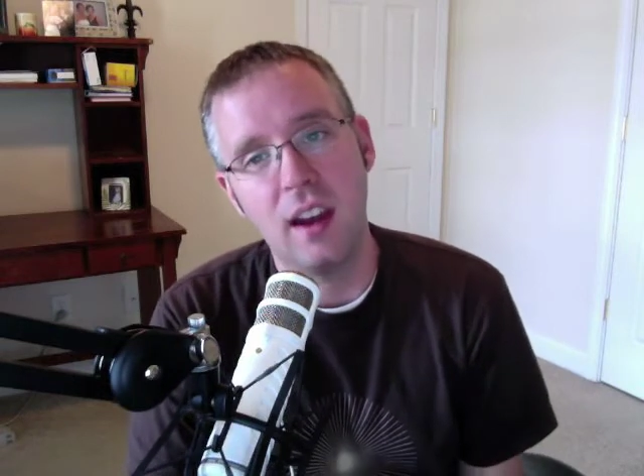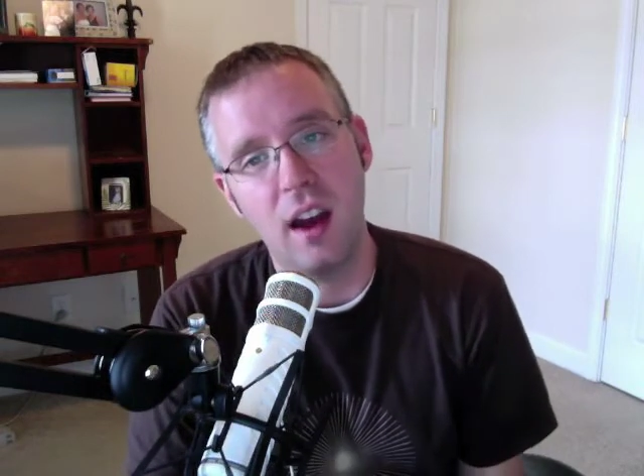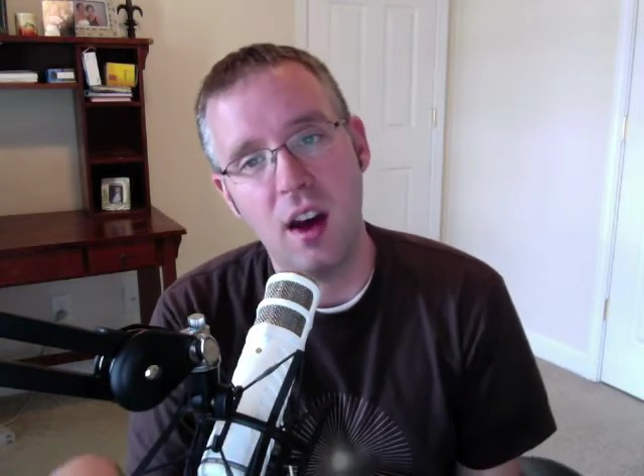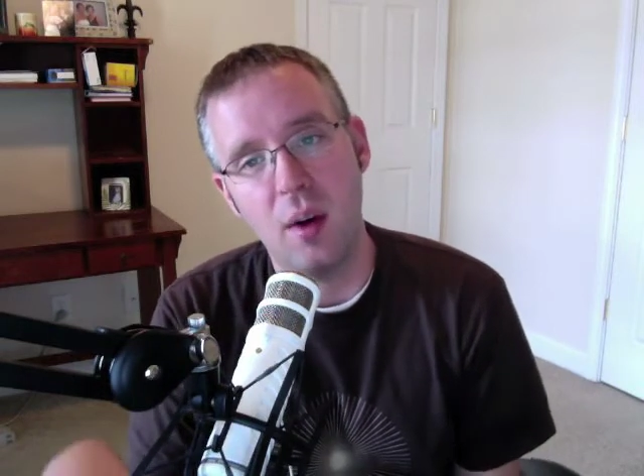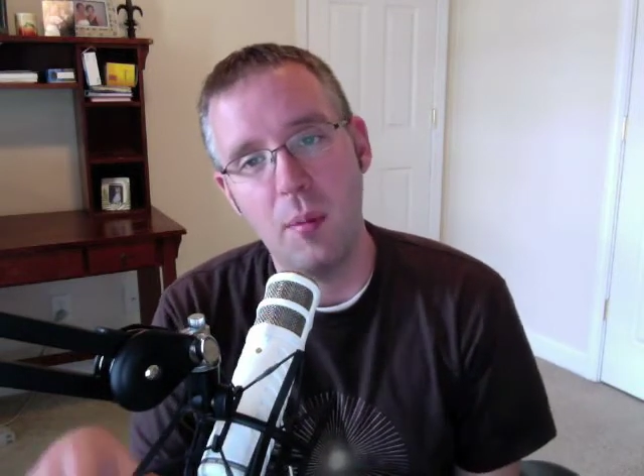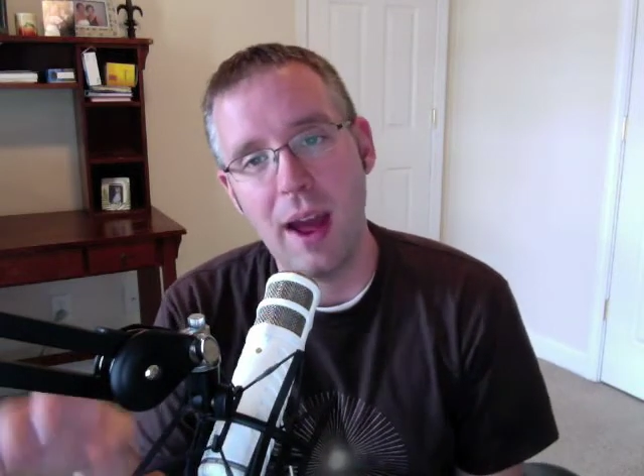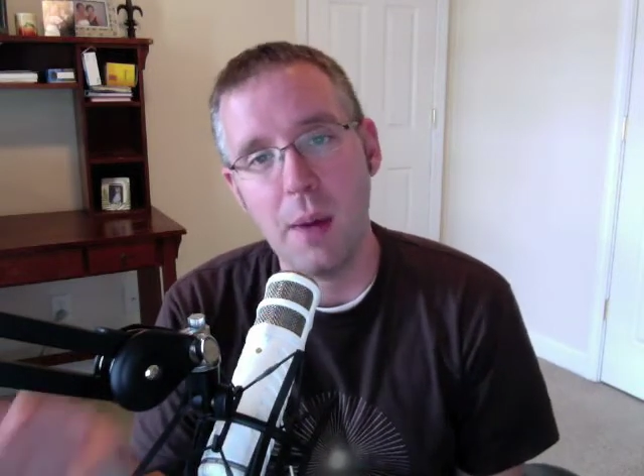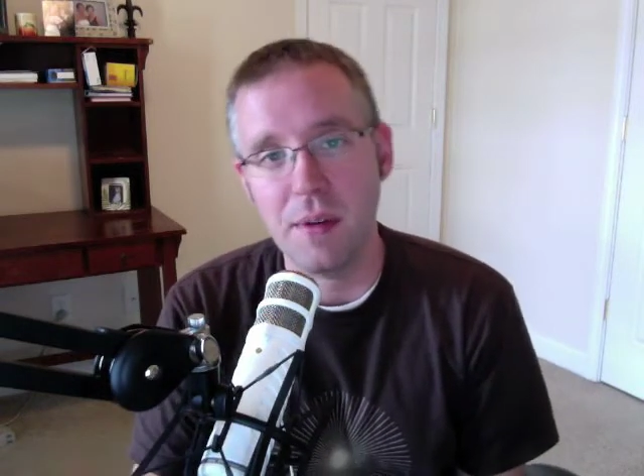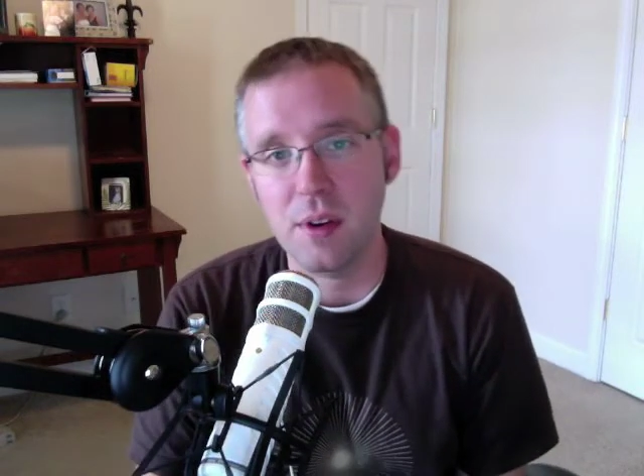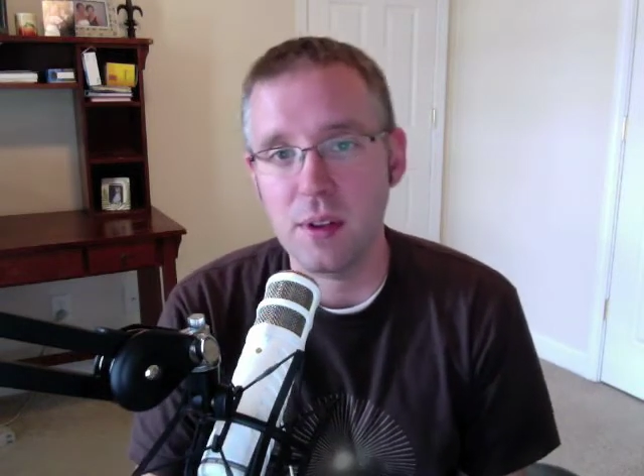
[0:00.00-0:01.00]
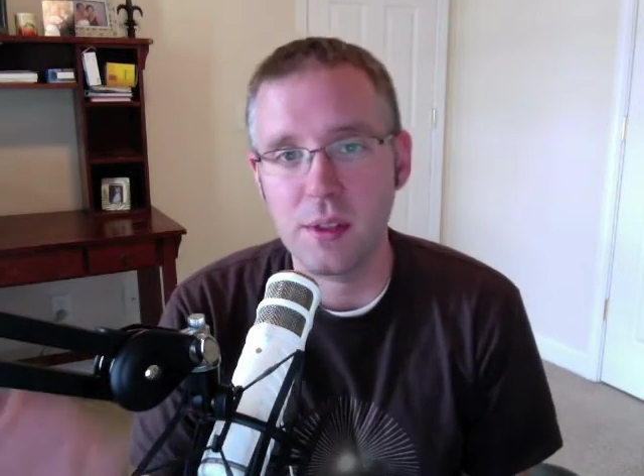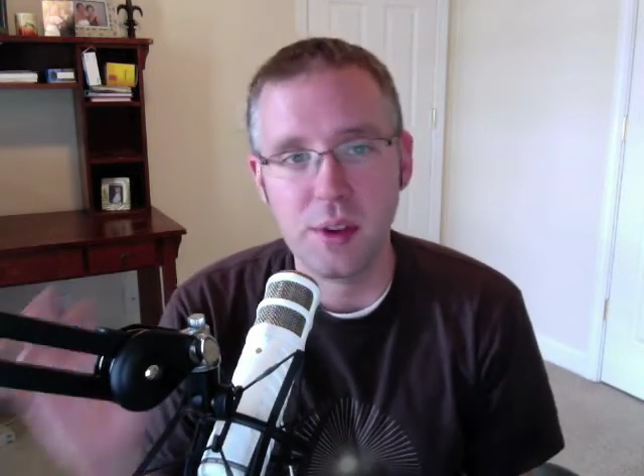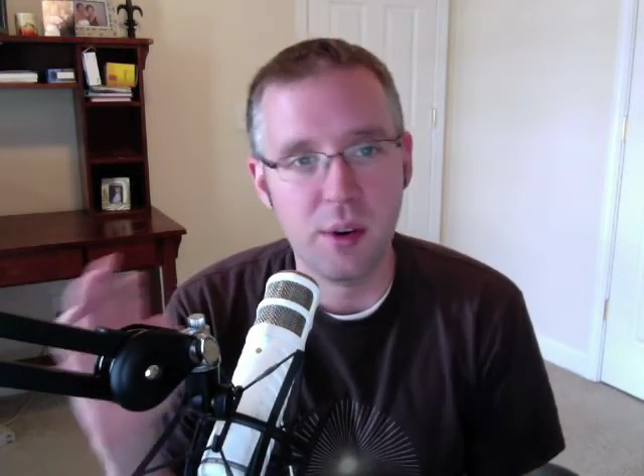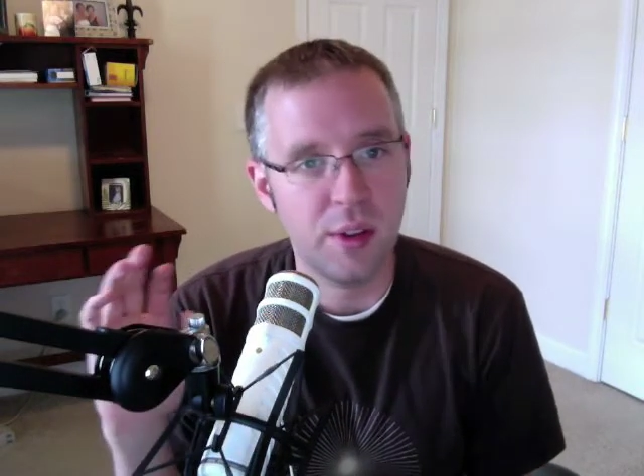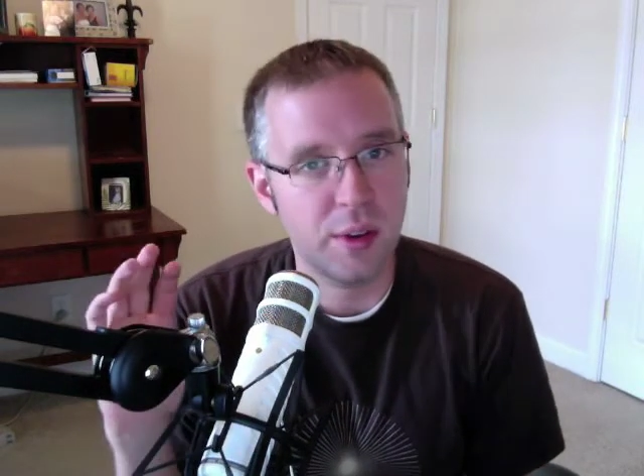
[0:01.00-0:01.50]
However,
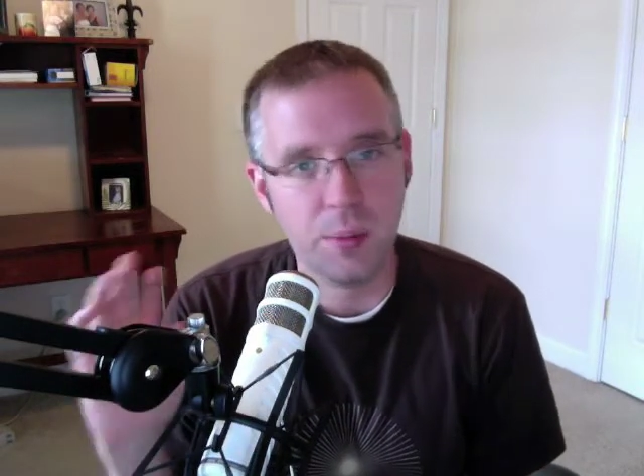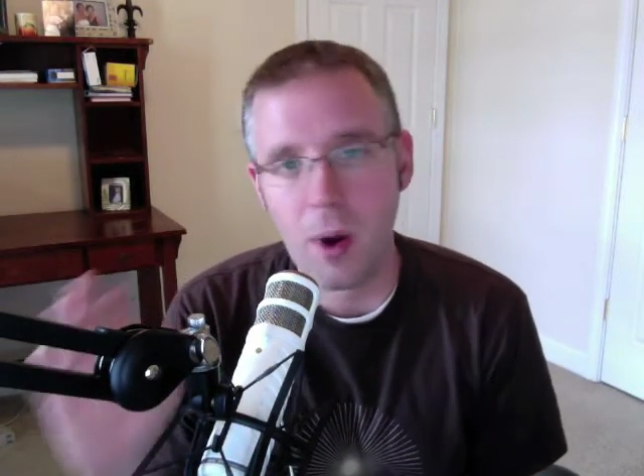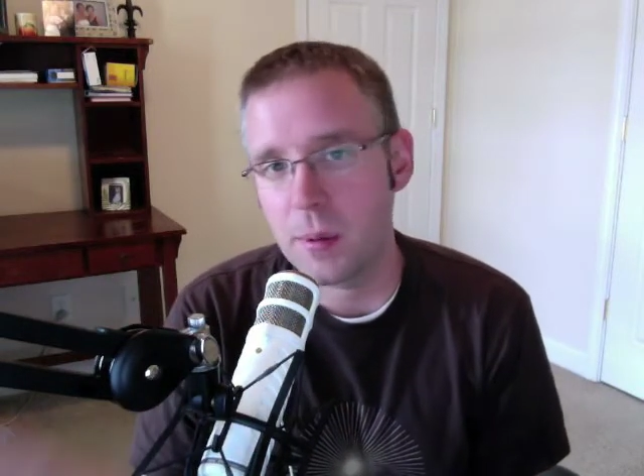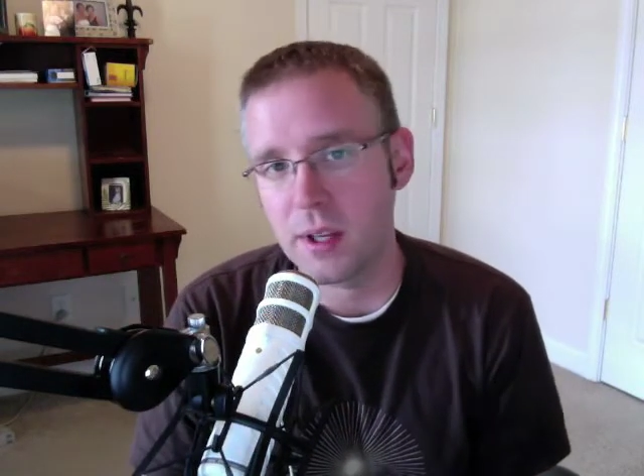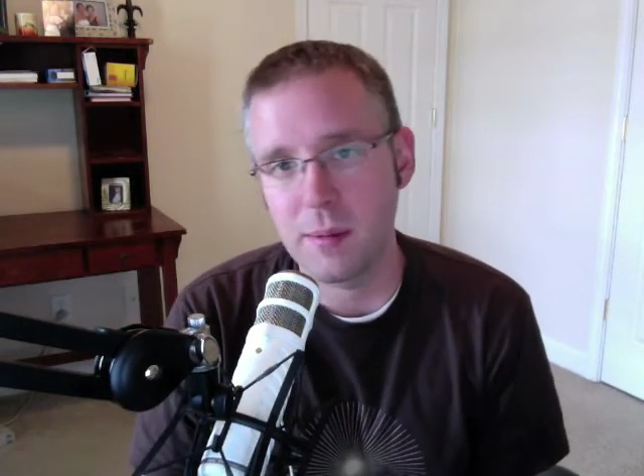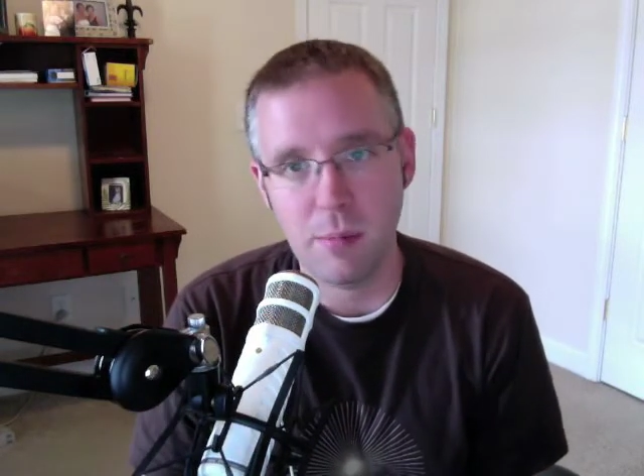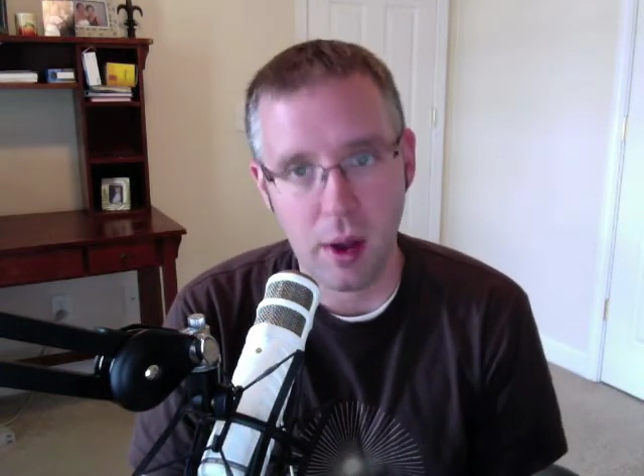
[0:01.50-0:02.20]
there are probably going to be